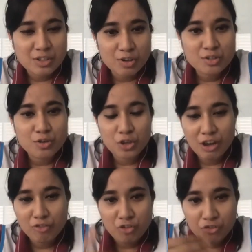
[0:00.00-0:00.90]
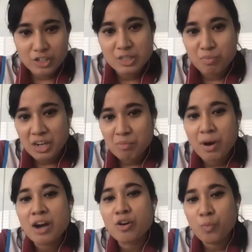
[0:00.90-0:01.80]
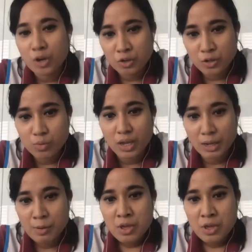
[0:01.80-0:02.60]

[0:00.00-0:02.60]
Also, you have to first make a mark of what you're doing,